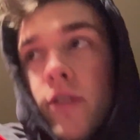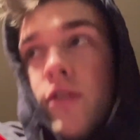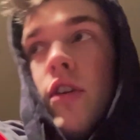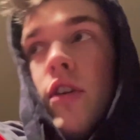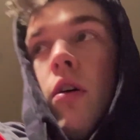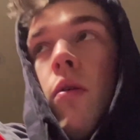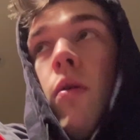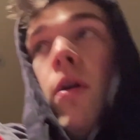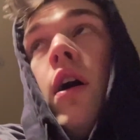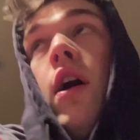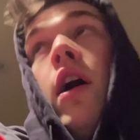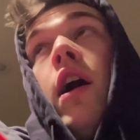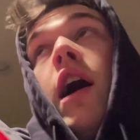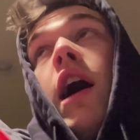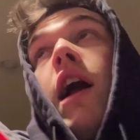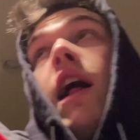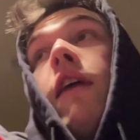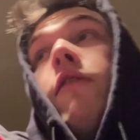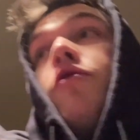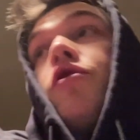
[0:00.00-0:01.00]
So
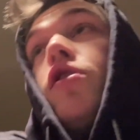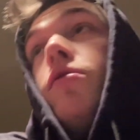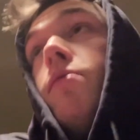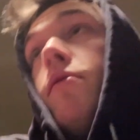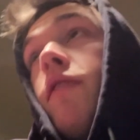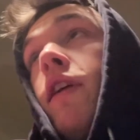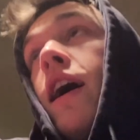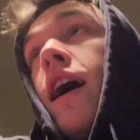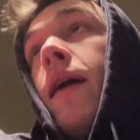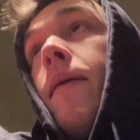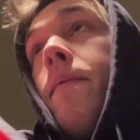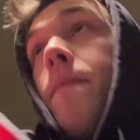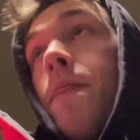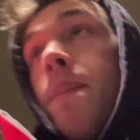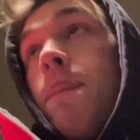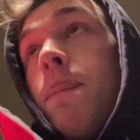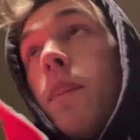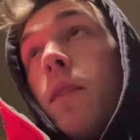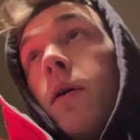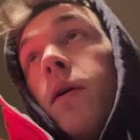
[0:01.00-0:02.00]
I'll have a scoop of that.
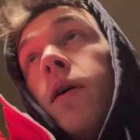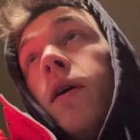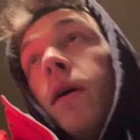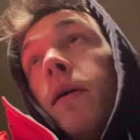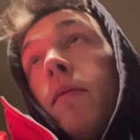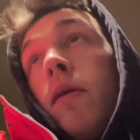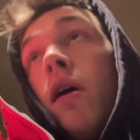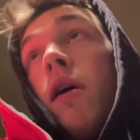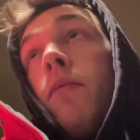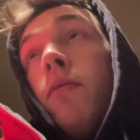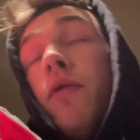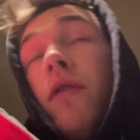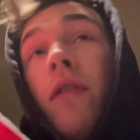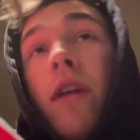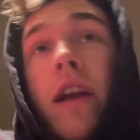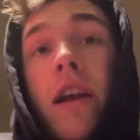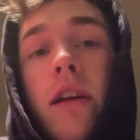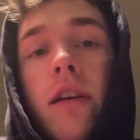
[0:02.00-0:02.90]
Probably put in like